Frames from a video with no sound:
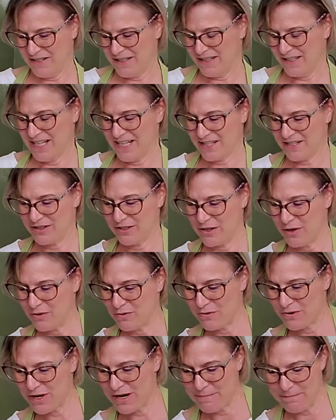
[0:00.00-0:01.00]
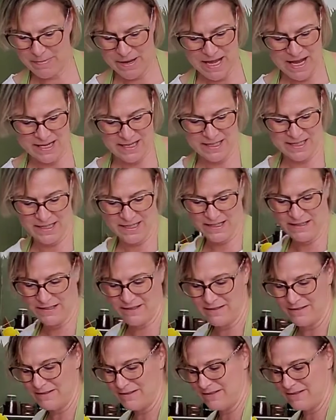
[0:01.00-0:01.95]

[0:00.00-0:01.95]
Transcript: that's gonna go right back in.